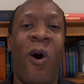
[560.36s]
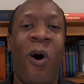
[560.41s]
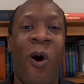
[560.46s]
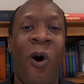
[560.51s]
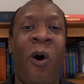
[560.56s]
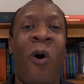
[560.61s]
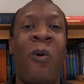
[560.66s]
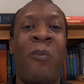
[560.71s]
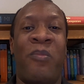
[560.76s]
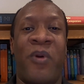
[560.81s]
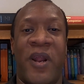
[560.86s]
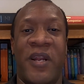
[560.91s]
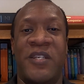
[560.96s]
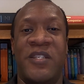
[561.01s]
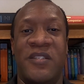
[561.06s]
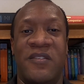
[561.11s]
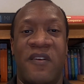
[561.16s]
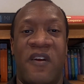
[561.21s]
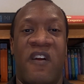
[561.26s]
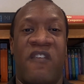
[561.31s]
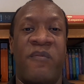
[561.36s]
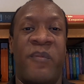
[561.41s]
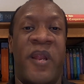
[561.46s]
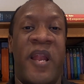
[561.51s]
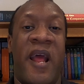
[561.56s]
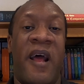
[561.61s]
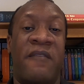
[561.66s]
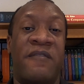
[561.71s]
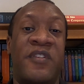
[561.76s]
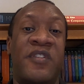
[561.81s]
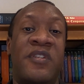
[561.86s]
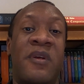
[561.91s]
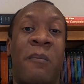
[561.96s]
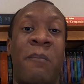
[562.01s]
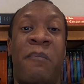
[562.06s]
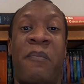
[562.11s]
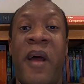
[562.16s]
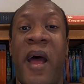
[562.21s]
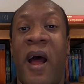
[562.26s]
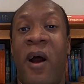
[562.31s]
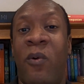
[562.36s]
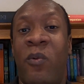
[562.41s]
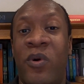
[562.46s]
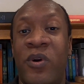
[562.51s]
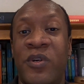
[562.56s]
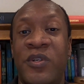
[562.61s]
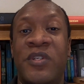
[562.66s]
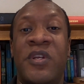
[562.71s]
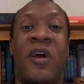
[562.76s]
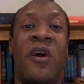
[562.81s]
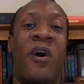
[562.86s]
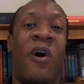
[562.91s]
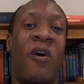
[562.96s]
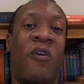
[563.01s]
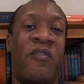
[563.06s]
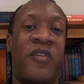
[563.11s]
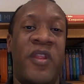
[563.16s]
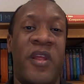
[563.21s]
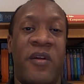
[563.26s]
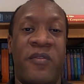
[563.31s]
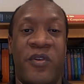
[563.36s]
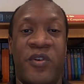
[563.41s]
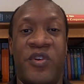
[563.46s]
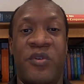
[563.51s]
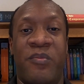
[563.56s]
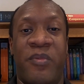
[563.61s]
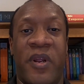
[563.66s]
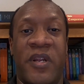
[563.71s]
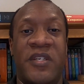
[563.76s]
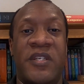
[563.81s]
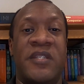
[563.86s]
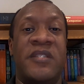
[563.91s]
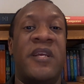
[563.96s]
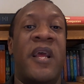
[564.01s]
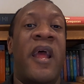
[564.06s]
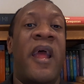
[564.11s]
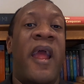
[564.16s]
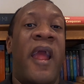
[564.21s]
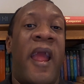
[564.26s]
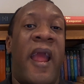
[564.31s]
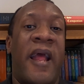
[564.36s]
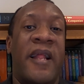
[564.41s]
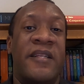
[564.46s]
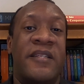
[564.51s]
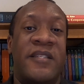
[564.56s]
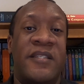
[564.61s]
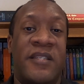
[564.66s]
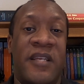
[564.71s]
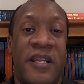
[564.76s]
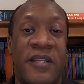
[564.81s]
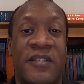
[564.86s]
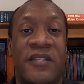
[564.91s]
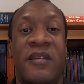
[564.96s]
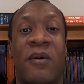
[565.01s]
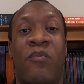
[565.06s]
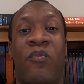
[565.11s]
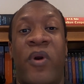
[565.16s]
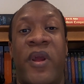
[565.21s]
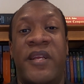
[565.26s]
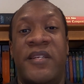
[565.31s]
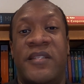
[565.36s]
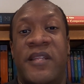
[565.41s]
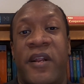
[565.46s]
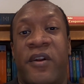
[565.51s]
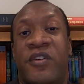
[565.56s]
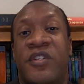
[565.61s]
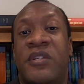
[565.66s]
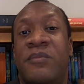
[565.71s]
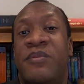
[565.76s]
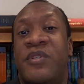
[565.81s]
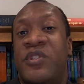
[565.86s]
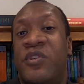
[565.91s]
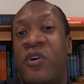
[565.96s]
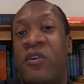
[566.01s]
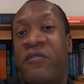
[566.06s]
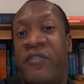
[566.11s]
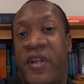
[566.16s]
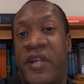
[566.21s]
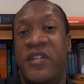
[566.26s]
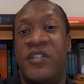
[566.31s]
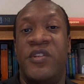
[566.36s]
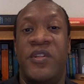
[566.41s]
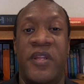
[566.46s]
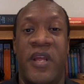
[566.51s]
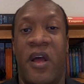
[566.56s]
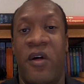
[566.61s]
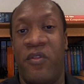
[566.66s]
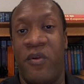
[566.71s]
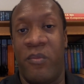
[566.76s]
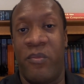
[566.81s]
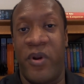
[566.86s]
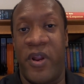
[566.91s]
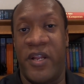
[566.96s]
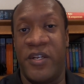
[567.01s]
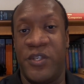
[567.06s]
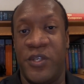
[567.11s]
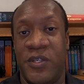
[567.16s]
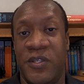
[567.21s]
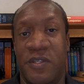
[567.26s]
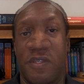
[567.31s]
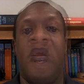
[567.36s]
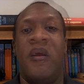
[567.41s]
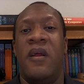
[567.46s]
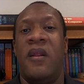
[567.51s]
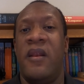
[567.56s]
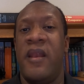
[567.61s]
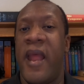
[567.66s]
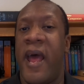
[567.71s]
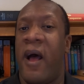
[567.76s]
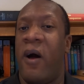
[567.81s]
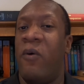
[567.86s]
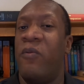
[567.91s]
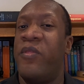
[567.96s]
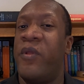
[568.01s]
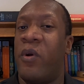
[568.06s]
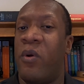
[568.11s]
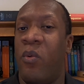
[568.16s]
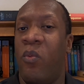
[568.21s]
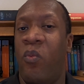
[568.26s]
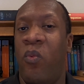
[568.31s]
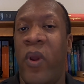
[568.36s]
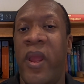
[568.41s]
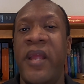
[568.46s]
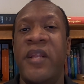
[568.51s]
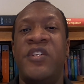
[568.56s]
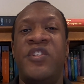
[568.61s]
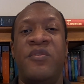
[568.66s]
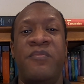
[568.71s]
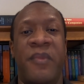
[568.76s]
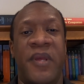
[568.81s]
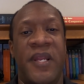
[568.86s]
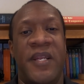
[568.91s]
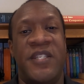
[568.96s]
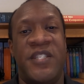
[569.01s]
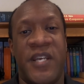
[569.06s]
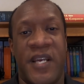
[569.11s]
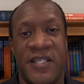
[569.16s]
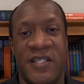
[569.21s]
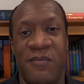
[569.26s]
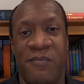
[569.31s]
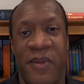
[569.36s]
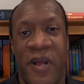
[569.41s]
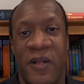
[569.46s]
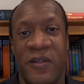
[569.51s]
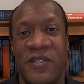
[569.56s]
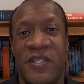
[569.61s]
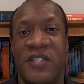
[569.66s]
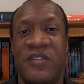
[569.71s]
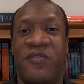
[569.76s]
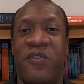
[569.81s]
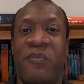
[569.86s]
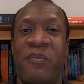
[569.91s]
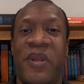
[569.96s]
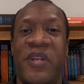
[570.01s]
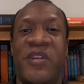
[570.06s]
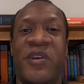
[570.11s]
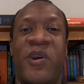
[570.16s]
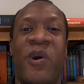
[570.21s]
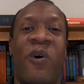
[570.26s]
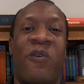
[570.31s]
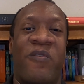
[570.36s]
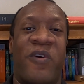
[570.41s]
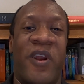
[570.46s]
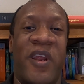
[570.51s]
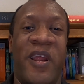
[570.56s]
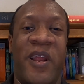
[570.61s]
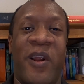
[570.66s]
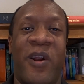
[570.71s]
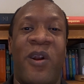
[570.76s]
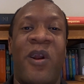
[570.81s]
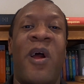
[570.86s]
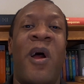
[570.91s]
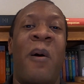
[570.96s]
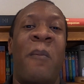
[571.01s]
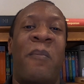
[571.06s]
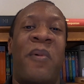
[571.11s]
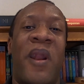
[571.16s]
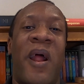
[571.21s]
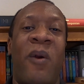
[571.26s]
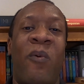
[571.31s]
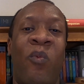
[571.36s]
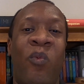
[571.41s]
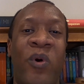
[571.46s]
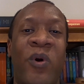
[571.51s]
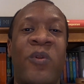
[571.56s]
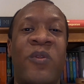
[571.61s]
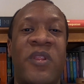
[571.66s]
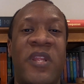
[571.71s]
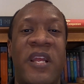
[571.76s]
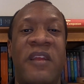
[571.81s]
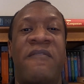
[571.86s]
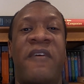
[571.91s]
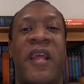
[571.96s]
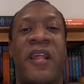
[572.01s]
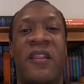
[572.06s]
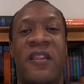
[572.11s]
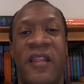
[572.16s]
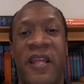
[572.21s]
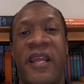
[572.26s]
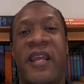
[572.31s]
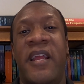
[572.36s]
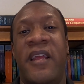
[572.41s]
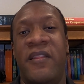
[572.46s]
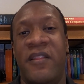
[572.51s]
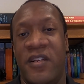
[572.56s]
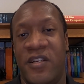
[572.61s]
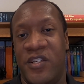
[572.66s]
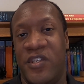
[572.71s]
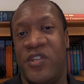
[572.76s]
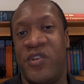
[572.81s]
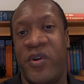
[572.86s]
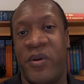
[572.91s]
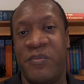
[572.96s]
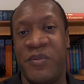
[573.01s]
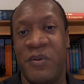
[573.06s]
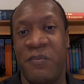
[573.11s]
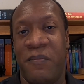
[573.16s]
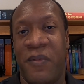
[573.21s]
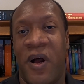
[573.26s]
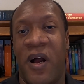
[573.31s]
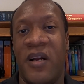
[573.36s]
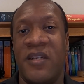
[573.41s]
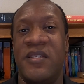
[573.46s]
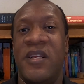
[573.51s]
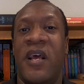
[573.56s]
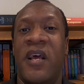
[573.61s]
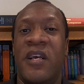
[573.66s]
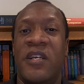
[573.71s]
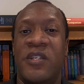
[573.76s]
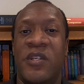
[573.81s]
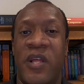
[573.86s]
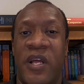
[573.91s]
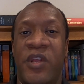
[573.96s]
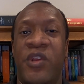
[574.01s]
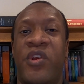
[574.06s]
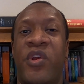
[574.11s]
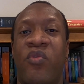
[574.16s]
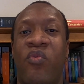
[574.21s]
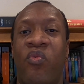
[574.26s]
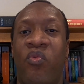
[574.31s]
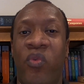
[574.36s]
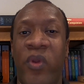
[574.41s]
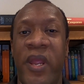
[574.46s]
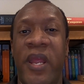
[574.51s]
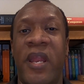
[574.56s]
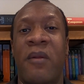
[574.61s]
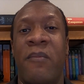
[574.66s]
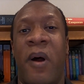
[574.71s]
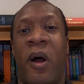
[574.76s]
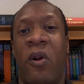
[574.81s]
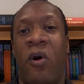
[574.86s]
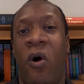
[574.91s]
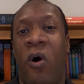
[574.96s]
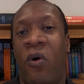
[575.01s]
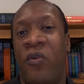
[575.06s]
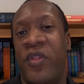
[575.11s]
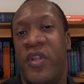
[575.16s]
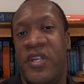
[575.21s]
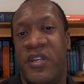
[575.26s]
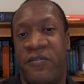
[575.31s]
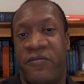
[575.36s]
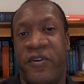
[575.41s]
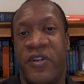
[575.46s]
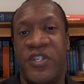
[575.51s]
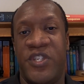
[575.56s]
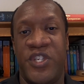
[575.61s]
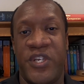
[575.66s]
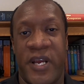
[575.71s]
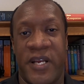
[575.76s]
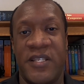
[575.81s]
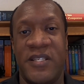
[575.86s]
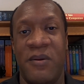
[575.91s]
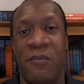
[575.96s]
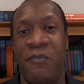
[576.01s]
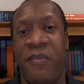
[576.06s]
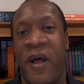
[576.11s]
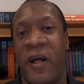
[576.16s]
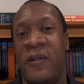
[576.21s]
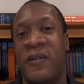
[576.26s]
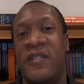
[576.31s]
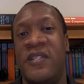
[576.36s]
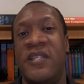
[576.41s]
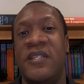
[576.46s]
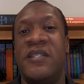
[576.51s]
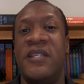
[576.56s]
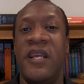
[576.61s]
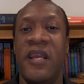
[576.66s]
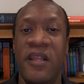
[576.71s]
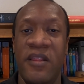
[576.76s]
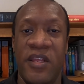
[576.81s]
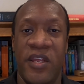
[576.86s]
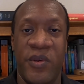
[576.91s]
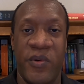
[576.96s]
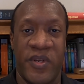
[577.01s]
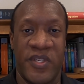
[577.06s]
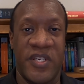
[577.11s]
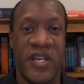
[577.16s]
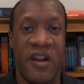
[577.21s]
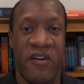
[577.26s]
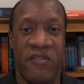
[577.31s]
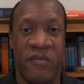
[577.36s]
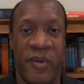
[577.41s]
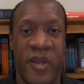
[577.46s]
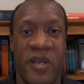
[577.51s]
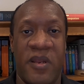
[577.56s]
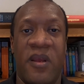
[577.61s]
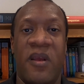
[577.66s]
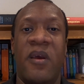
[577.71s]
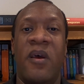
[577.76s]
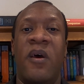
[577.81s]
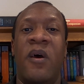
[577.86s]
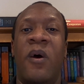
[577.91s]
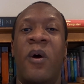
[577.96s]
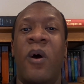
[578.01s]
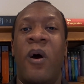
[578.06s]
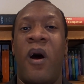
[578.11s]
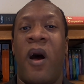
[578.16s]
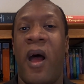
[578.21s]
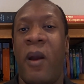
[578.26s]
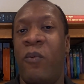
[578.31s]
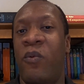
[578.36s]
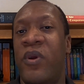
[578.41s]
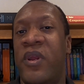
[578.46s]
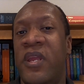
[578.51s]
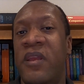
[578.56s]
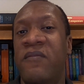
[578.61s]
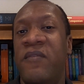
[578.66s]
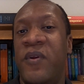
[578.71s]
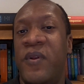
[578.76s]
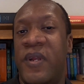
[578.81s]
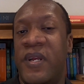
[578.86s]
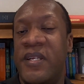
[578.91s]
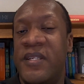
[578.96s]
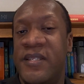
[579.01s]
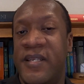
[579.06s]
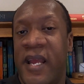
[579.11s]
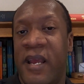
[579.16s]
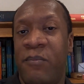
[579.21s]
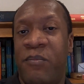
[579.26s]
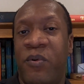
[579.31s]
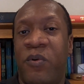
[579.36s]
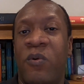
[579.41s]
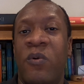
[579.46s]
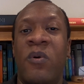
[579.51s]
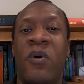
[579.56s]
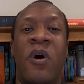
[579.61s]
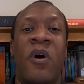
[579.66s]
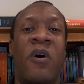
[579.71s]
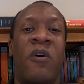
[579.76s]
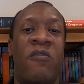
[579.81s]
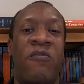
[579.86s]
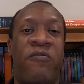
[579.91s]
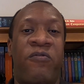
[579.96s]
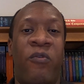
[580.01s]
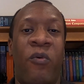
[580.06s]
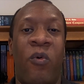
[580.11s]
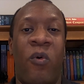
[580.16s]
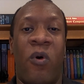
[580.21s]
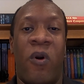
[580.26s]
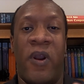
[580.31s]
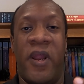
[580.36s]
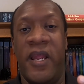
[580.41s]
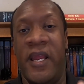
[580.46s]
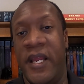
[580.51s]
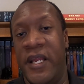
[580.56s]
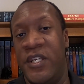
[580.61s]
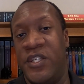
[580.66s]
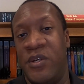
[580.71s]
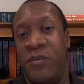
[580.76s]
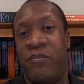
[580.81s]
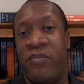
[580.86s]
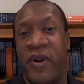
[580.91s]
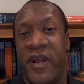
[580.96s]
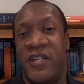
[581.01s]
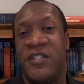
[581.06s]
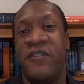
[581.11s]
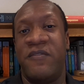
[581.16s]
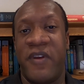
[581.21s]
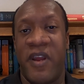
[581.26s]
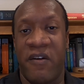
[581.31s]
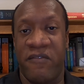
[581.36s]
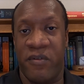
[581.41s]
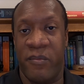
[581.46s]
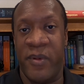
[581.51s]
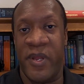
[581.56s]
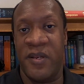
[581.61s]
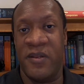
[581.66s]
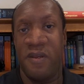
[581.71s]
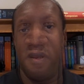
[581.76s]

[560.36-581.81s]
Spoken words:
All branches of government have some powers over the other 2 branches, and in some ways they are subservient to the other branches. Now, there are way too many checks and balances for me to go over here, but I will leave a link in the description box so that you can read about all the different checks and balances in the U.S. government. I will give you an example for each branch of government.